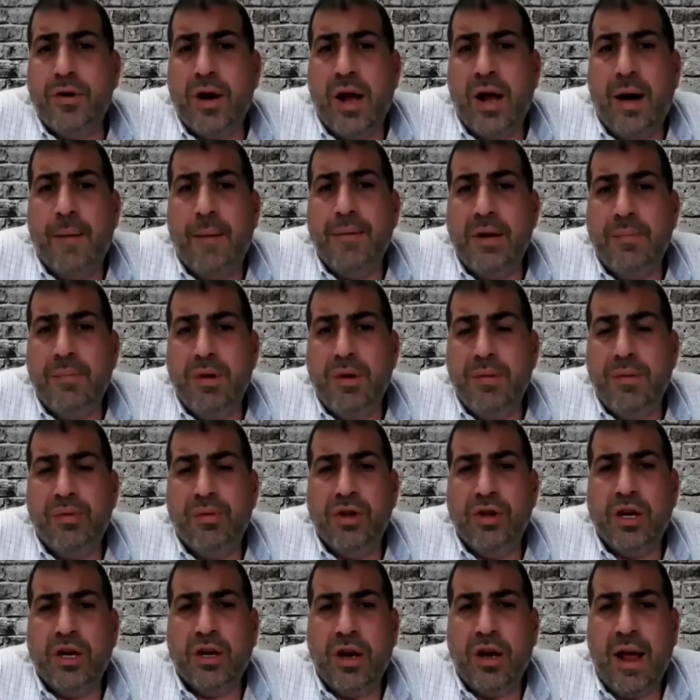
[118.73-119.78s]
how many people
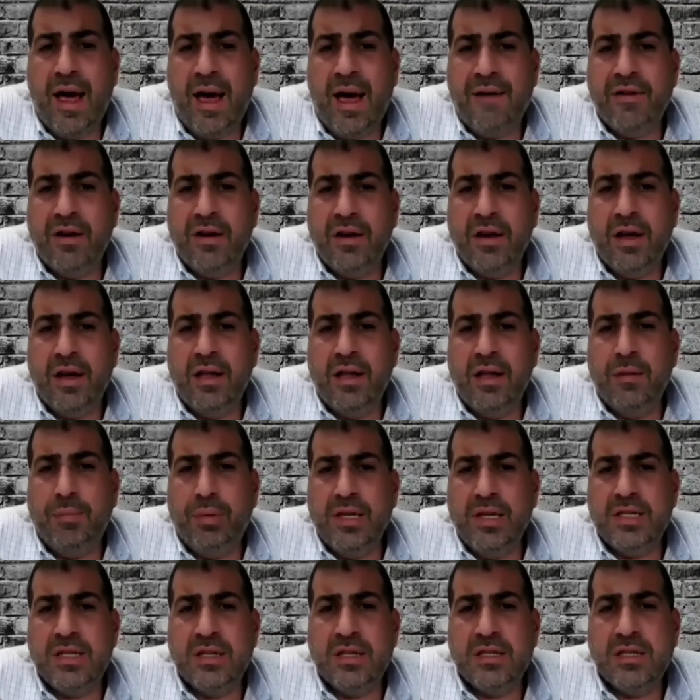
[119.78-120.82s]
they could have in the
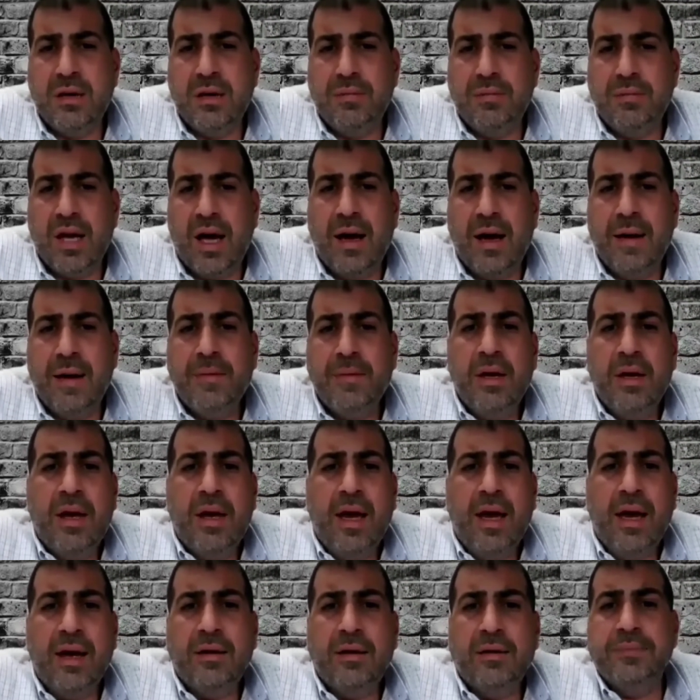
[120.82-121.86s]
place at the same time.
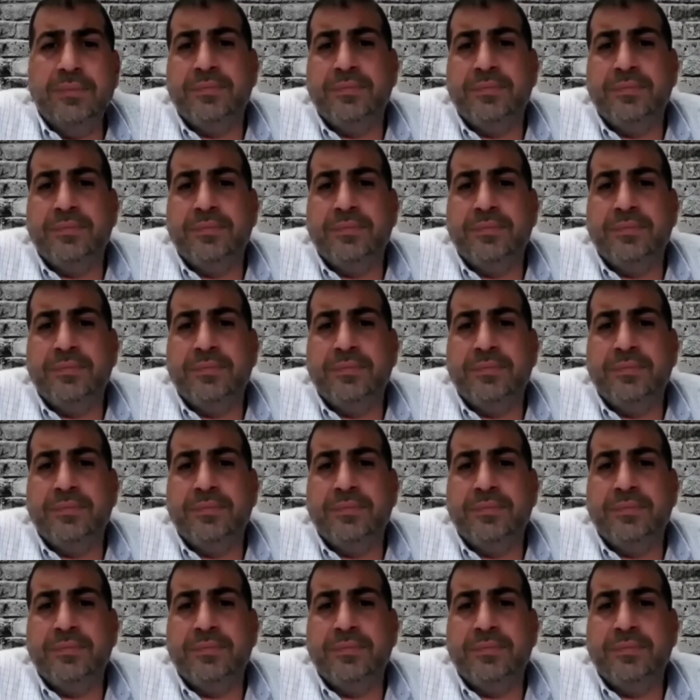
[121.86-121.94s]
And